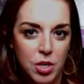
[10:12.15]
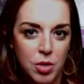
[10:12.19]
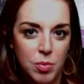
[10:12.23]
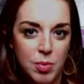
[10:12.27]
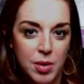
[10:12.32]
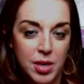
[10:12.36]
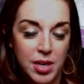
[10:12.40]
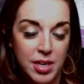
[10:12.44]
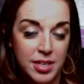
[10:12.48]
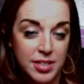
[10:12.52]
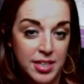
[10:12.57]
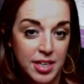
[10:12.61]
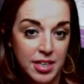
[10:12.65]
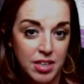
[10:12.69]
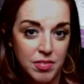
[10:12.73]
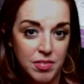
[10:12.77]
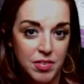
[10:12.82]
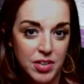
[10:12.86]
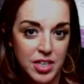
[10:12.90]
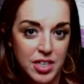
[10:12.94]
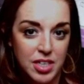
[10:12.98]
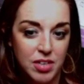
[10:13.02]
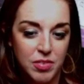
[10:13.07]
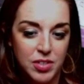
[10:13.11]
because they live in
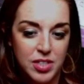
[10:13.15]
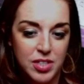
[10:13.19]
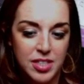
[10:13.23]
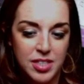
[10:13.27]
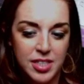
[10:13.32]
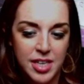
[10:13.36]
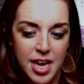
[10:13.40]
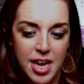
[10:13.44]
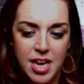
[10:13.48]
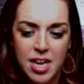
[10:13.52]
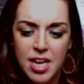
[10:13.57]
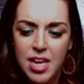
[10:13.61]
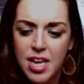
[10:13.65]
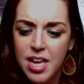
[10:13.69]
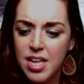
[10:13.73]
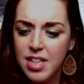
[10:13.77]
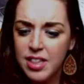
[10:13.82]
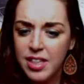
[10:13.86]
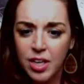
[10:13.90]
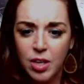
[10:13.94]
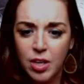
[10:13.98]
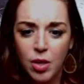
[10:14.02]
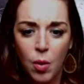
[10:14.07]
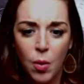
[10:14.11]
a different state,
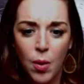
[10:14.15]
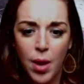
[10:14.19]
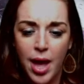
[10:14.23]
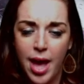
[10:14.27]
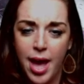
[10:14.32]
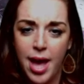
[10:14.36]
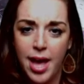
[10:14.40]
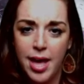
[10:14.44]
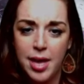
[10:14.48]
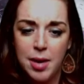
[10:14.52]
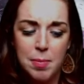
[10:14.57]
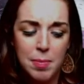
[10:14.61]
then go ahead.